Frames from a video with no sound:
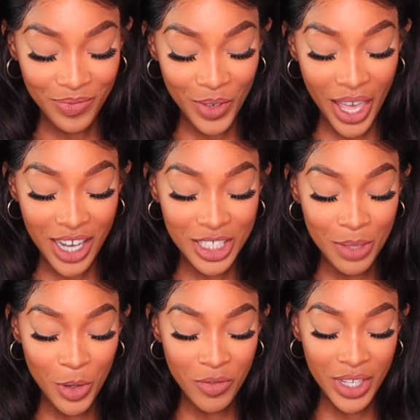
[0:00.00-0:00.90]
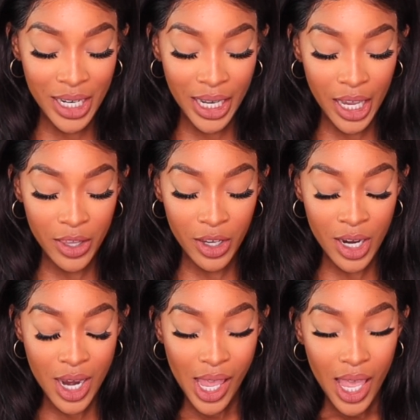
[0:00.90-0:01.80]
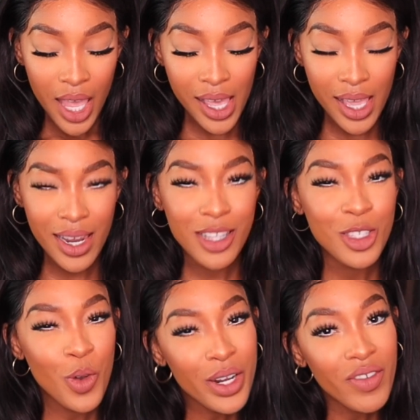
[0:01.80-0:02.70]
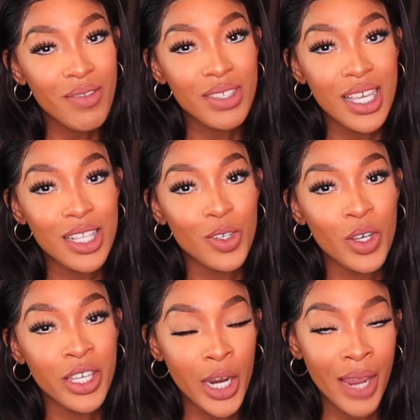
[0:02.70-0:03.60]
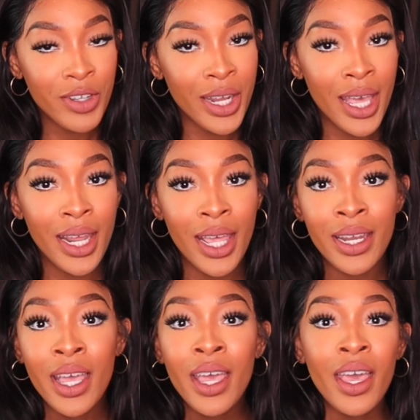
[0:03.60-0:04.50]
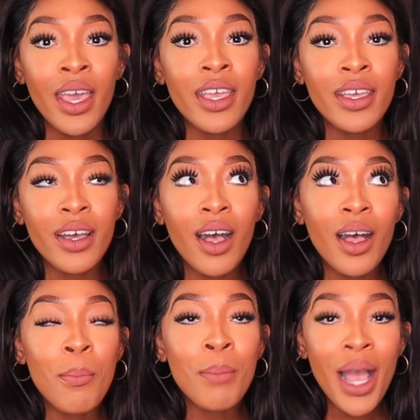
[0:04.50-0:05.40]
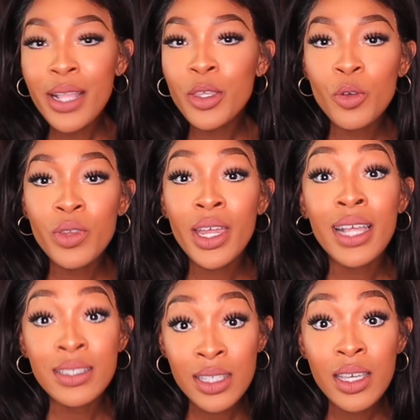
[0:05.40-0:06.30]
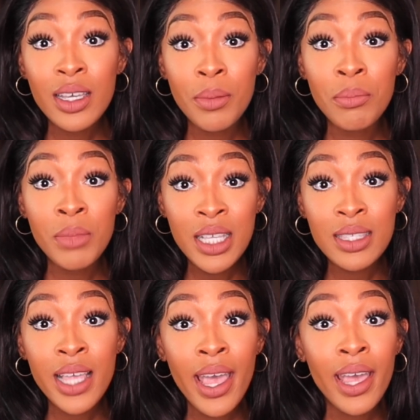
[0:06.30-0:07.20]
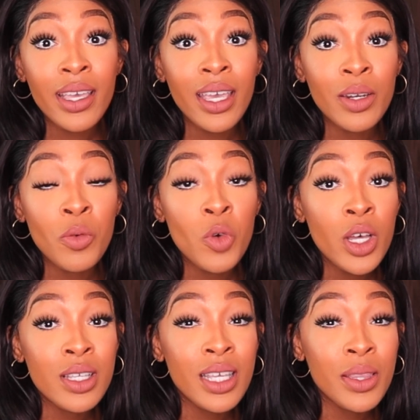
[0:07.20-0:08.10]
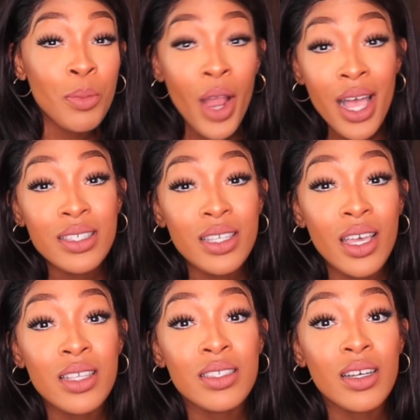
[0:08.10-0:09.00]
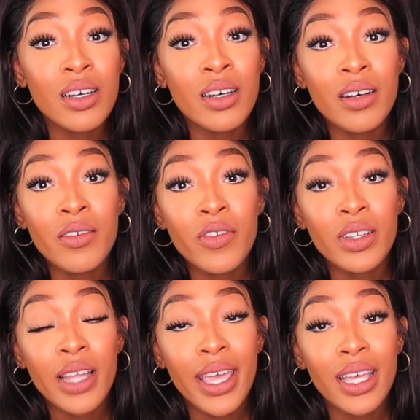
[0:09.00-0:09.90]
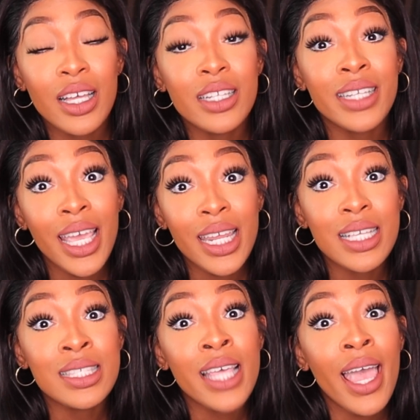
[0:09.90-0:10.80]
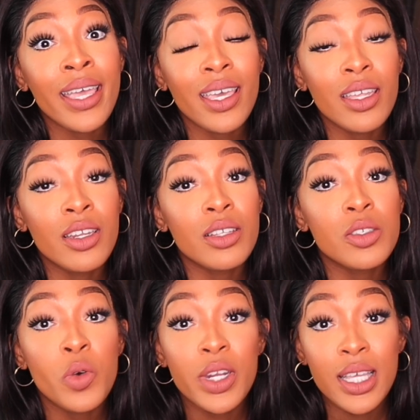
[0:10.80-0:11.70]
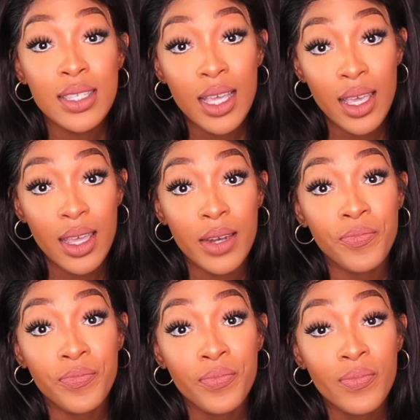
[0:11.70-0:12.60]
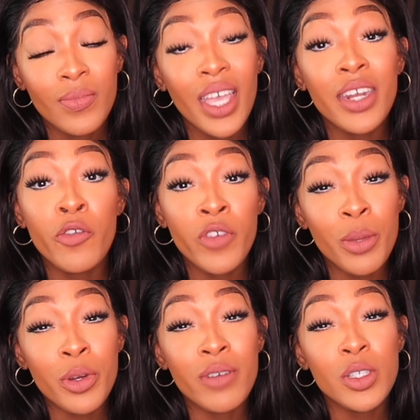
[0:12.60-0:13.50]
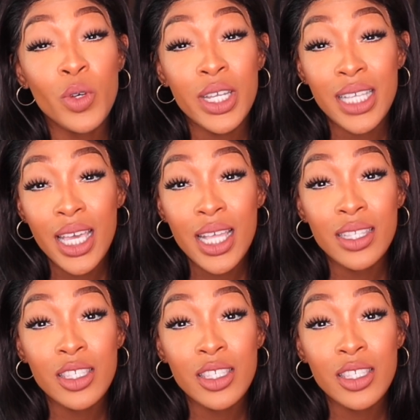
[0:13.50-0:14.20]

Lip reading: We actually moved in together in 2015, so a year after that. And mind you that I did meet Zach and was in the process of like dating Zach in 2010, in November of 2010.